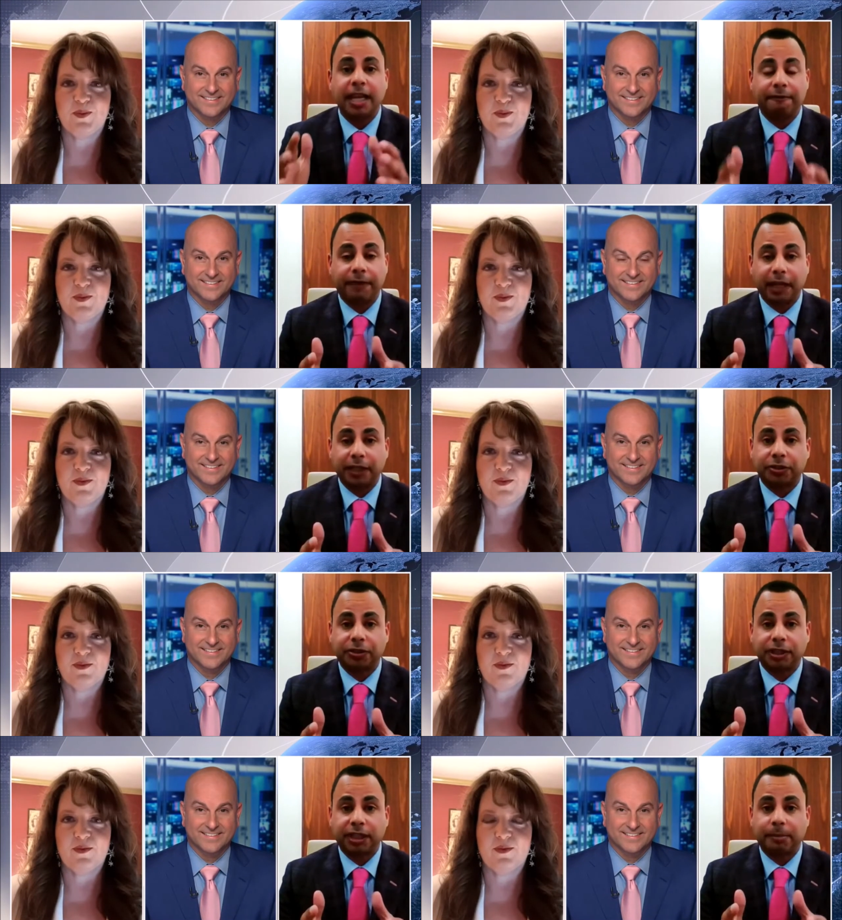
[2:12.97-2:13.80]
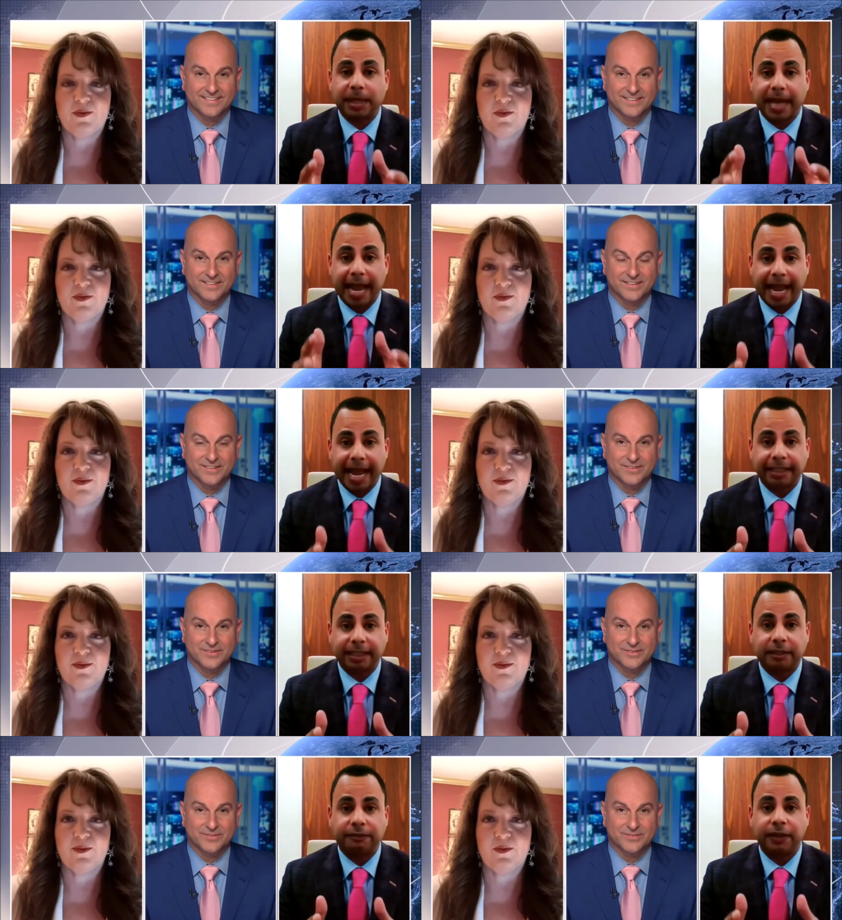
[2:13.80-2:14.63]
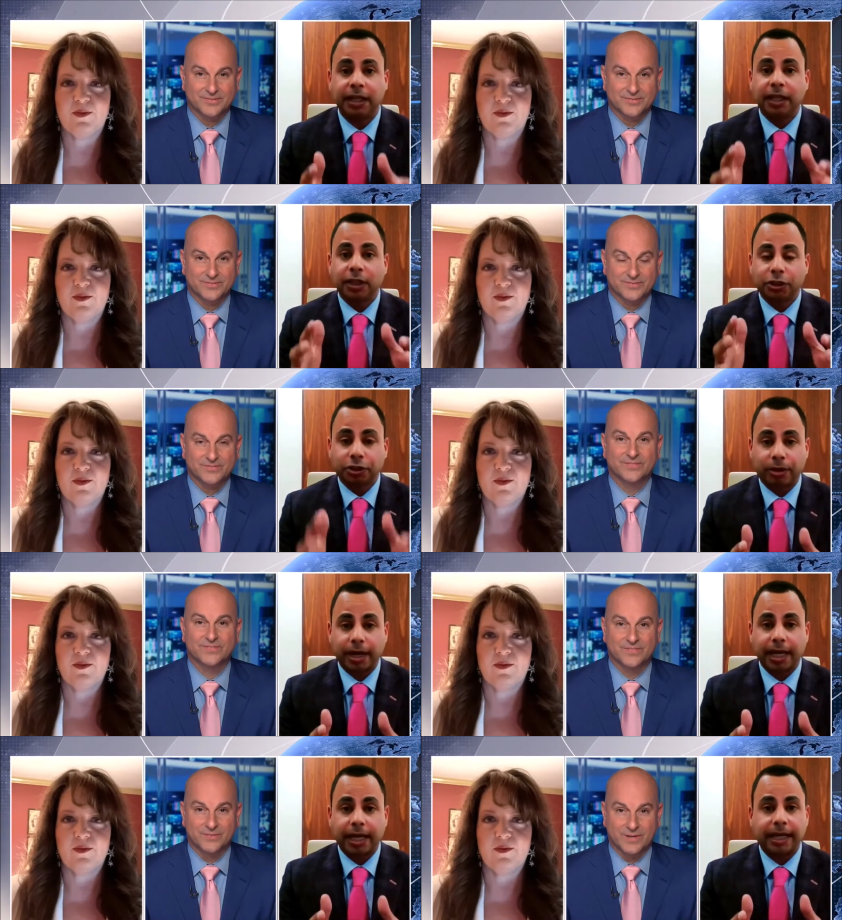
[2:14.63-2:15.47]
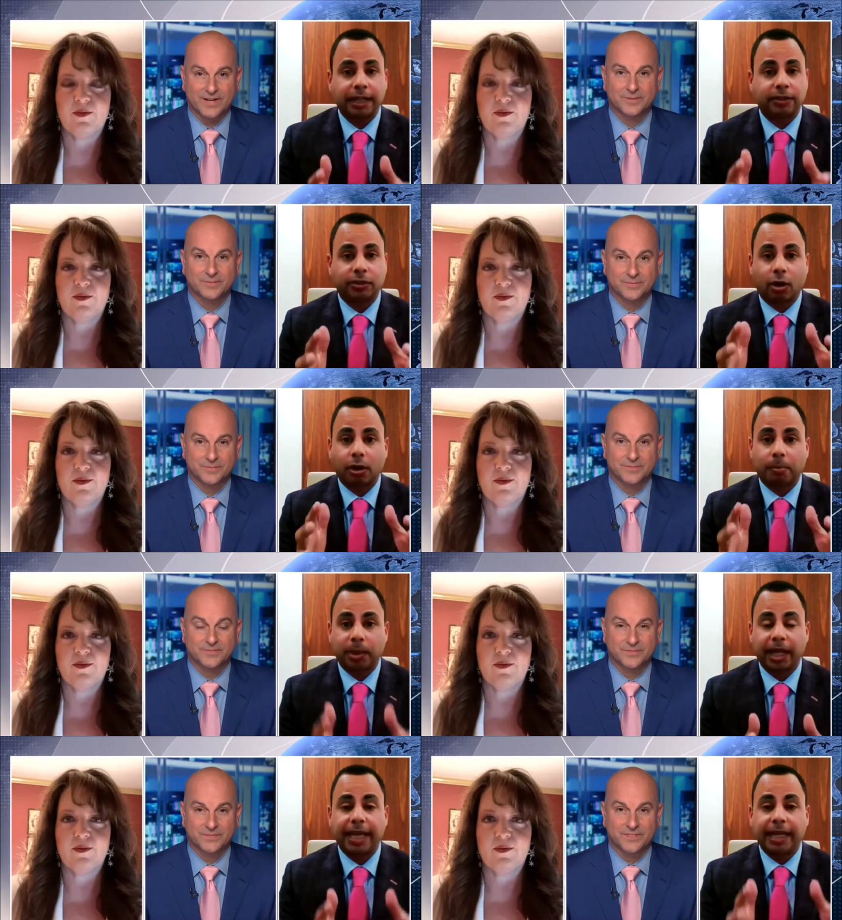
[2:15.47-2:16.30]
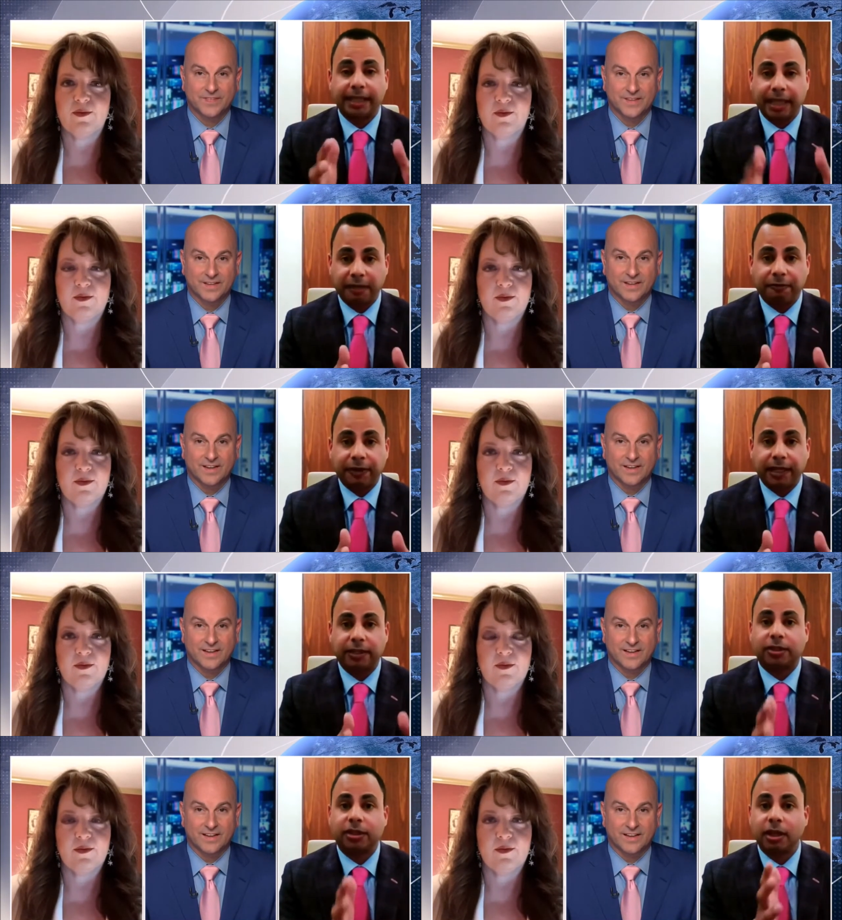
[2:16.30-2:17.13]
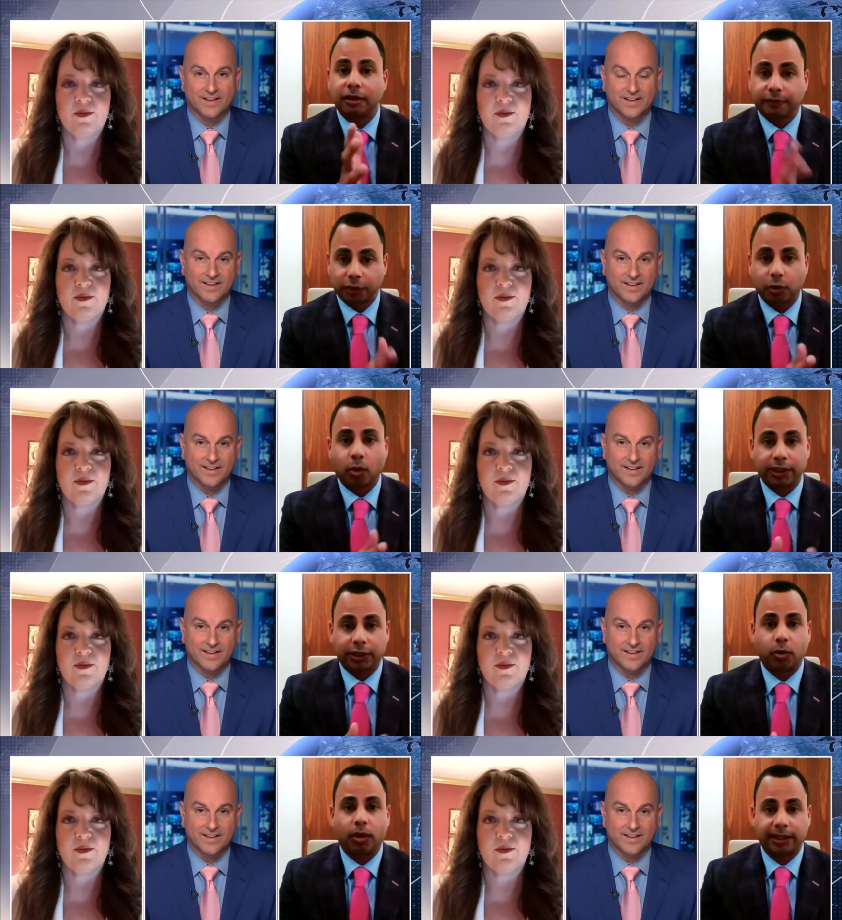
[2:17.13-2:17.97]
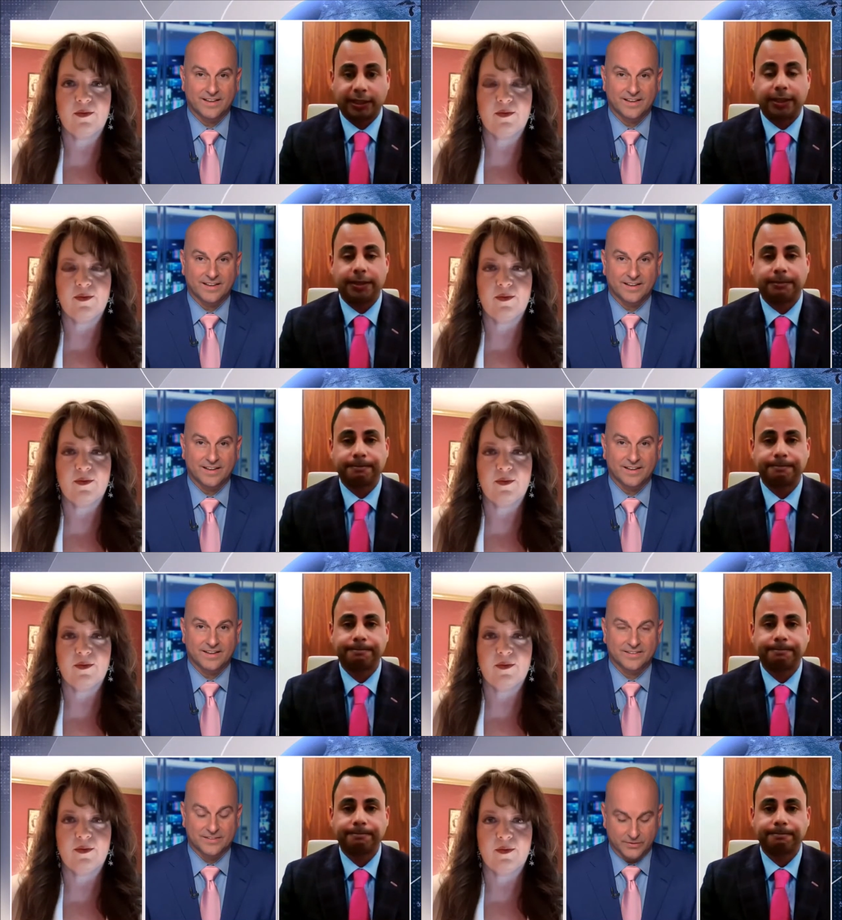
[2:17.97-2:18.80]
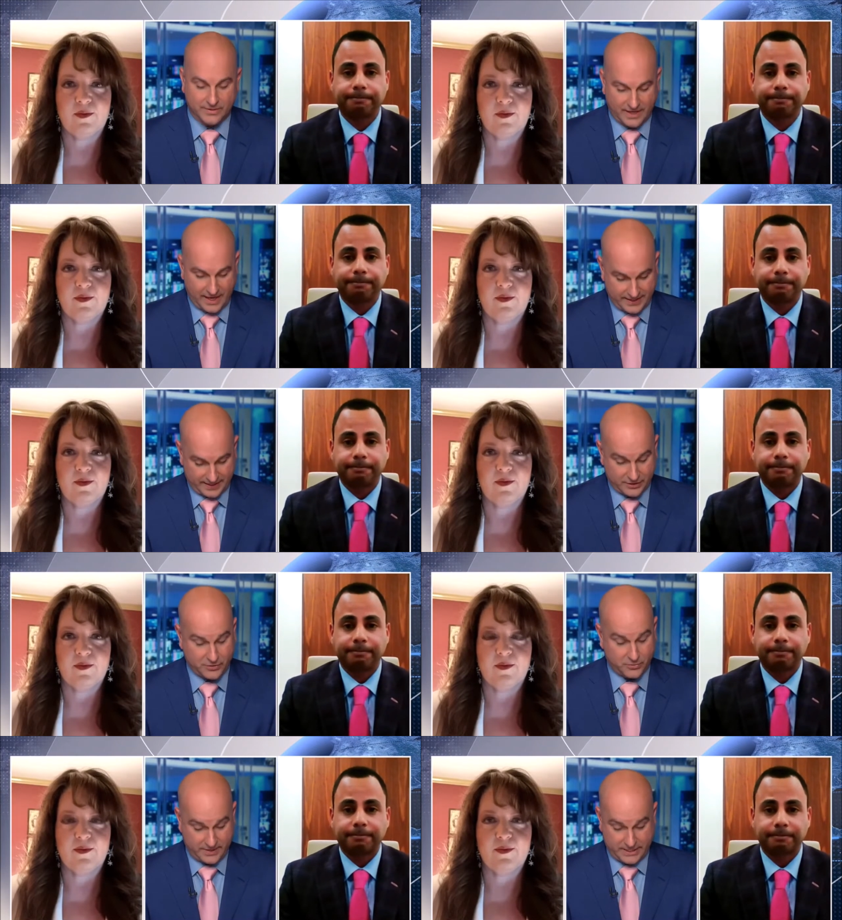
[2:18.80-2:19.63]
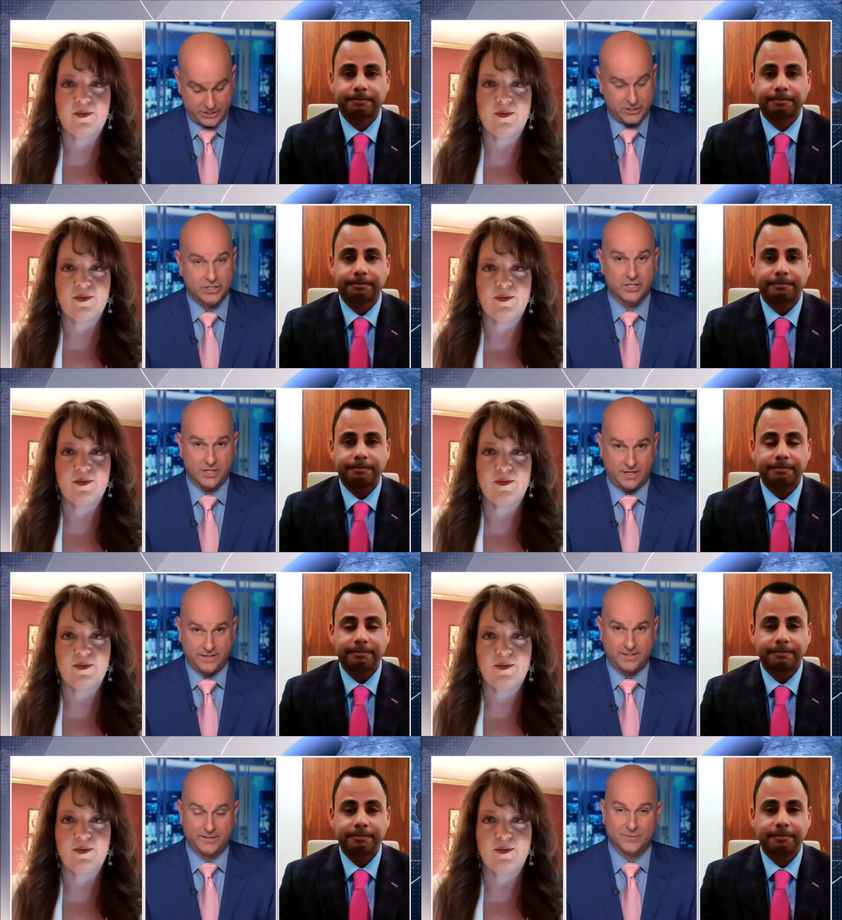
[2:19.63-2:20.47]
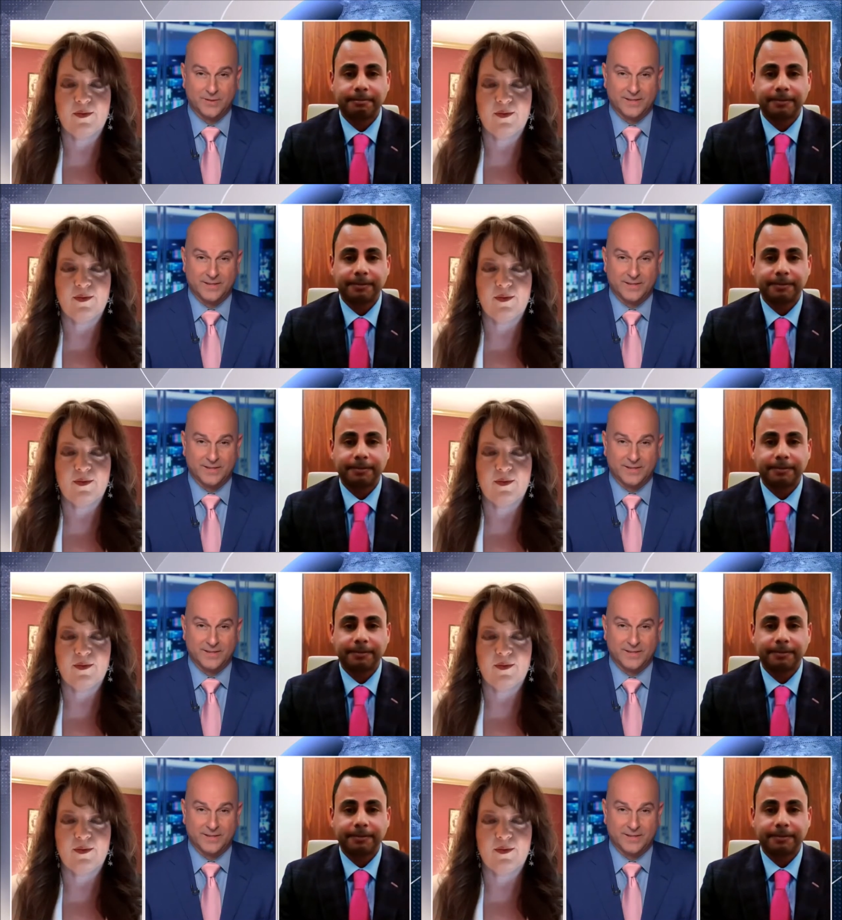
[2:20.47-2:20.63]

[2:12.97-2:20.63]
Speaker 1: Investors need to be active, trade, right. and start playing defense for 2022.
Speaker 2: So got it, Grinch on this one.